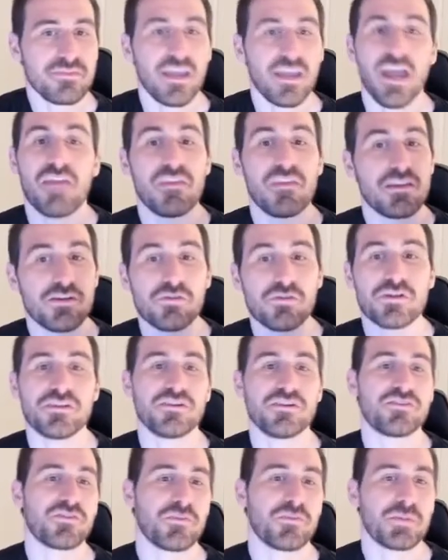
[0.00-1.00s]
And then you can
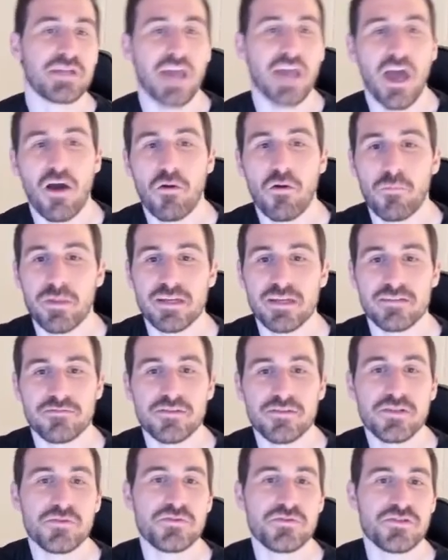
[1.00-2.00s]
determine how many
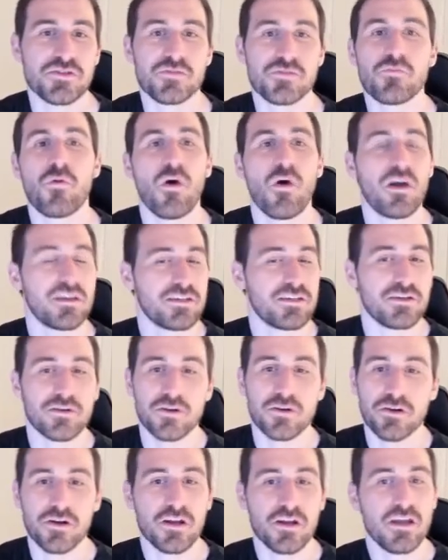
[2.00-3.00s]
views you want
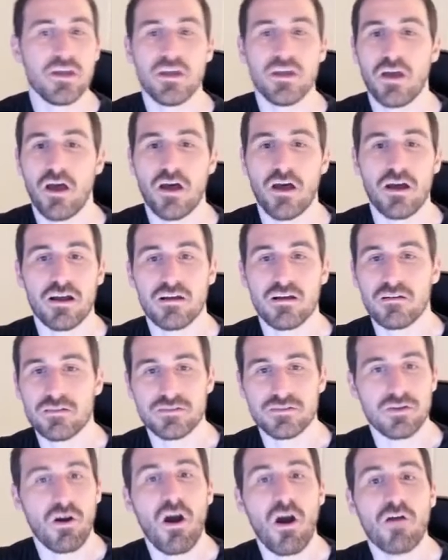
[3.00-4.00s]
your
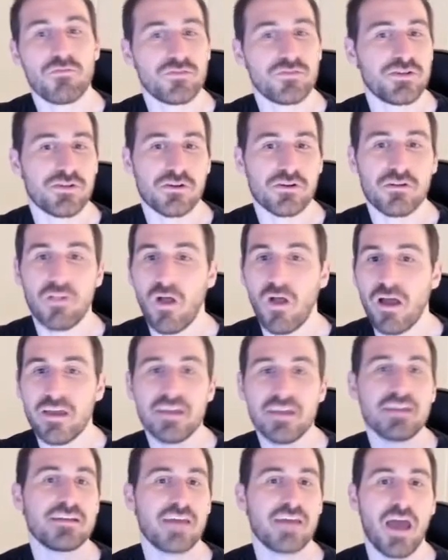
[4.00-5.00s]
to offer to your
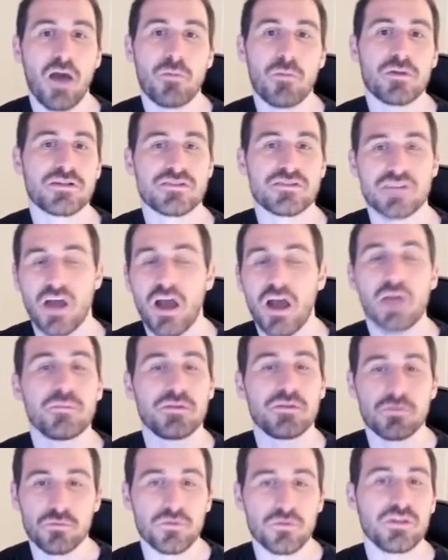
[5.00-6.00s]
client and how much time
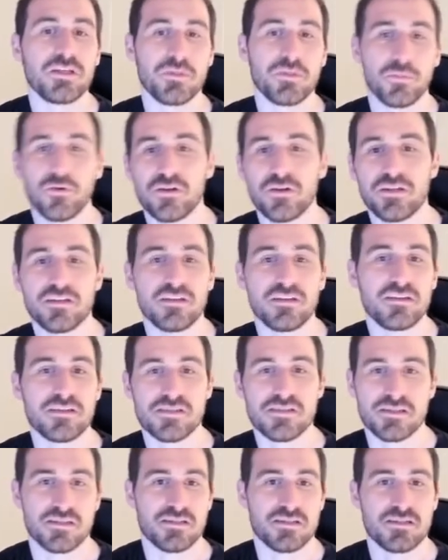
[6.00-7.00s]
you're willing to put into this
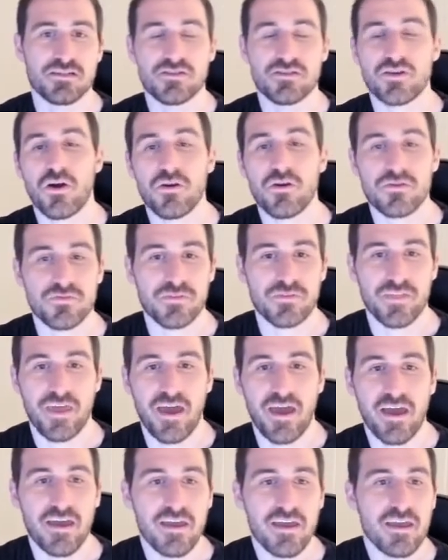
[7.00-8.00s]
to charge for
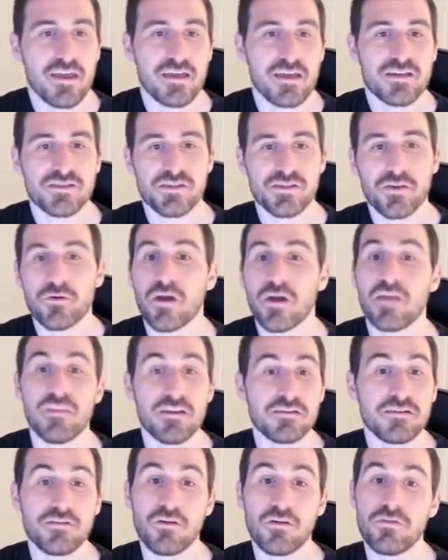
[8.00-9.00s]
that. So, and
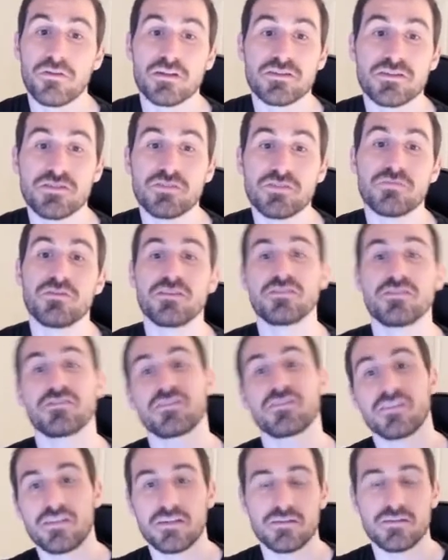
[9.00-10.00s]
then another thing too, this is
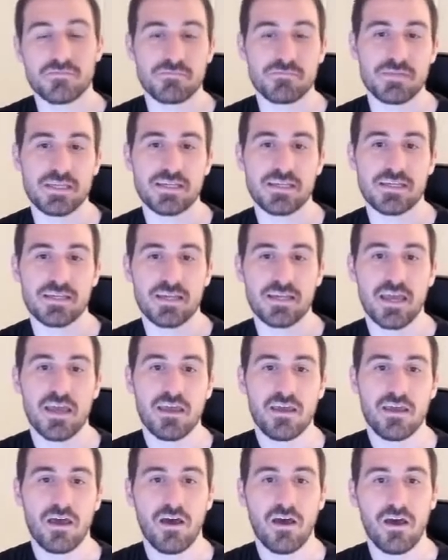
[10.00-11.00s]
going to be
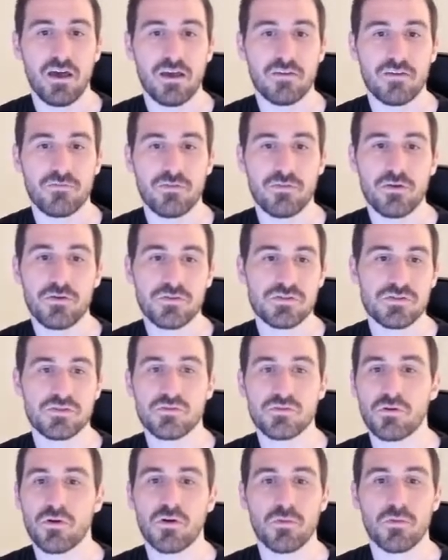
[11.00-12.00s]
those who
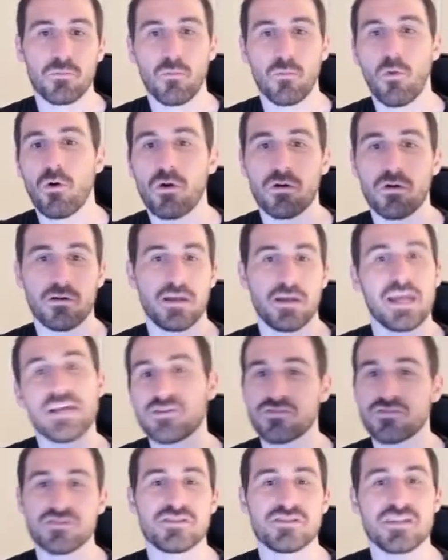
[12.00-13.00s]
are more
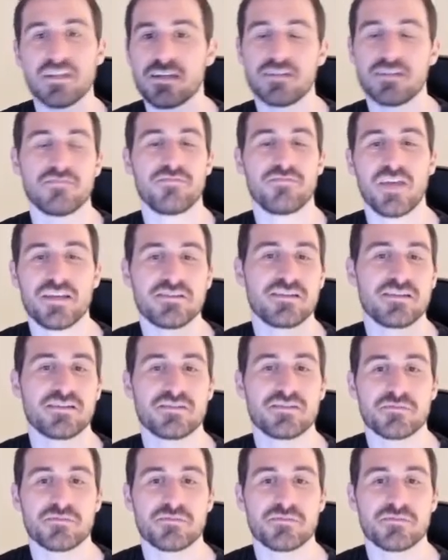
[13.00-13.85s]
interested in investing some